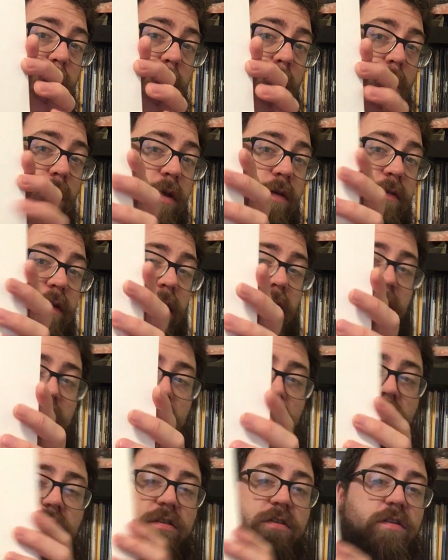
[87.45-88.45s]
Bon
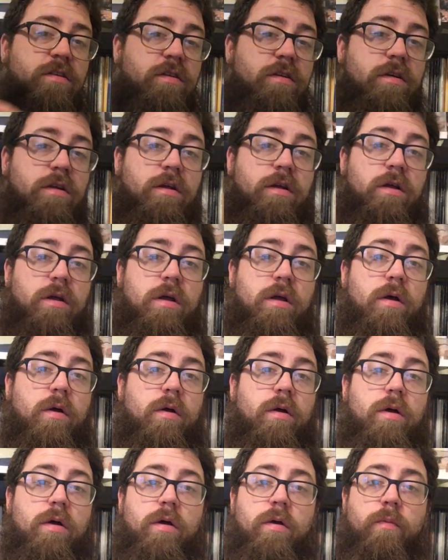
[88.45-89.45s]
Iver's
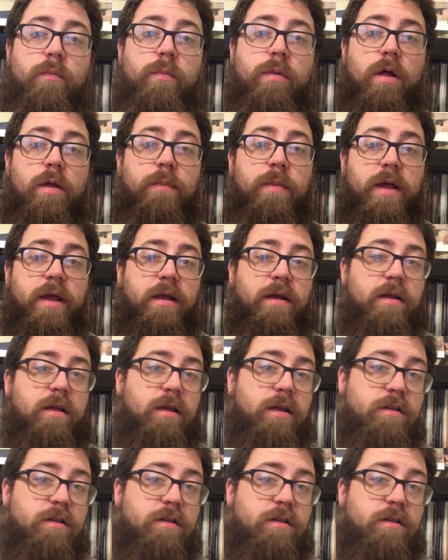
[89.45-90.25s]
Blood Bank.